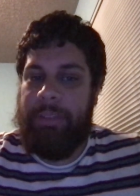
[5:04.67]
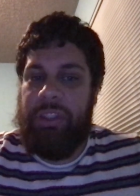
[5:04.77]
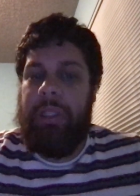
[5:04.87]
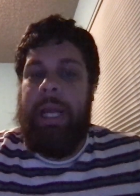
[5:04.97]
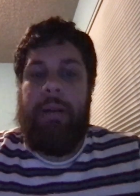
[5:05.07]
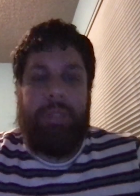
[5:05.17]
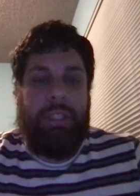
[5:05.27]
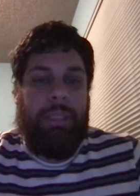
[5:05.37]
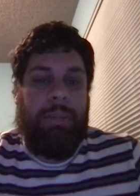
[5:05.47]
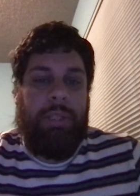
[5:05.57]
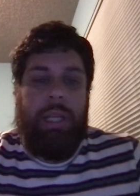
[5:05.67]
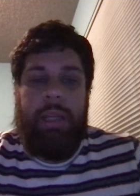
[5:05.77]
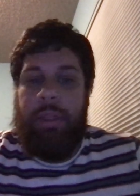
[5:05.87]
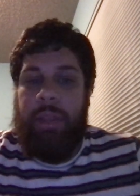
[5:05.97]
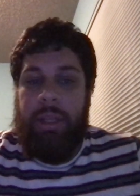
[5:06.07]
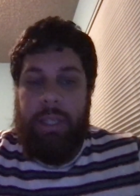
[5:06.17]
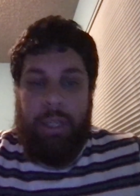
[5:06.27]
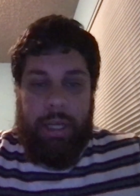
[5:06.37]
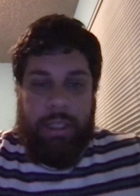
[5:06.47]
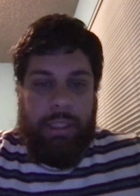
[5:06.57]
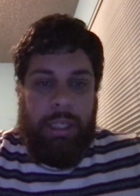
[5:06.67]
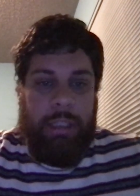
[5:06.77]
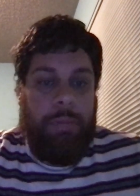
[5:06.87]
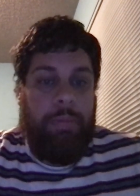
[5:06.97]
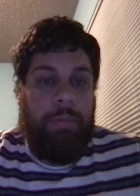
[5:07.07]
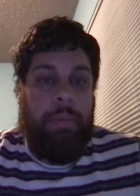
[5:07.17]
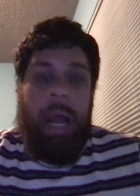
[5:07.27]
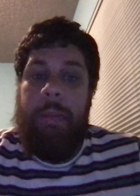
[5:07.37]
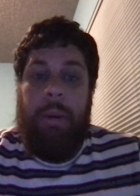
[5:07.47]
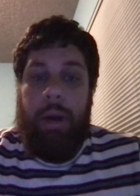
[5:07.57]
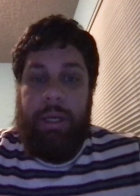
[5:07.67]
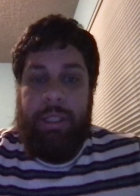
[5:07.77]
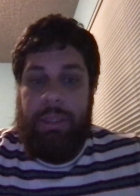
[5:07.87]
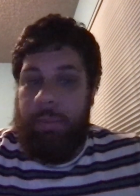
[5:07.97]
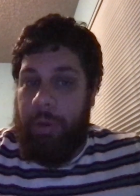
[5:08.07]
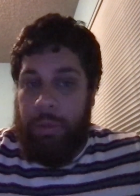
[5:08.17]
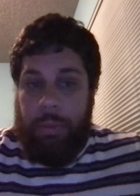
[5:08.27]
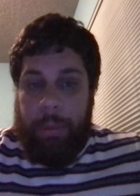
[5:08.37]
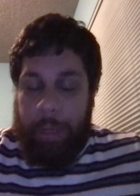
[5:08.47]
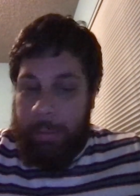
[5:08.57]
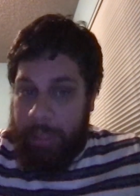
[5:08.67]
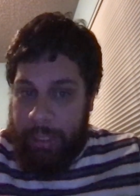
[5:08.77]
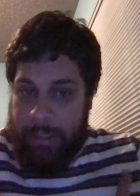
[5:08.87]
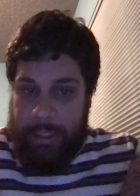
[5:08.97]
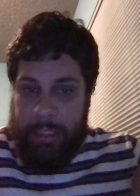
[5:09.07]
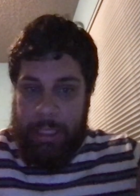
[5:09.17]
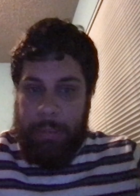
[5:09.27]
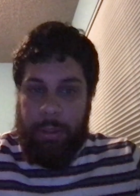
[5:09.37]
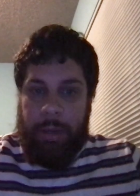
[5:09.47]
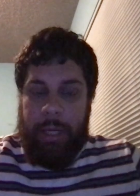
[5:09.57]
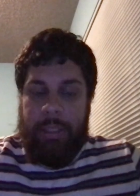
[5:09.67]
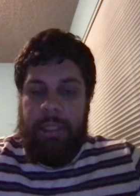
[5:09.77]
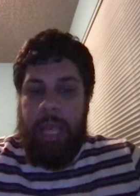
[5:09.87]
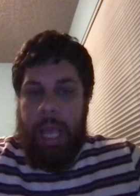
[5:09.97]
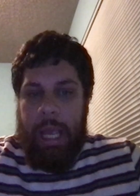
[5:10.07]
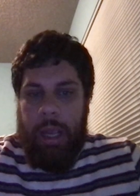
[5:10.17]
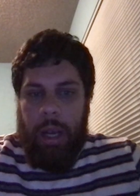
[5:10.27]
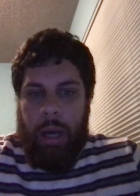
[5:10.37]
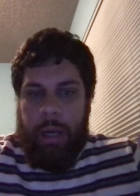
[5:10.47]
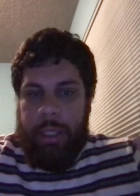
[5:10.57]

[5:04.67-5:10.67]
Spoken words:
So now it seems like the United States, bipartisan, both Republicans and Democrats, are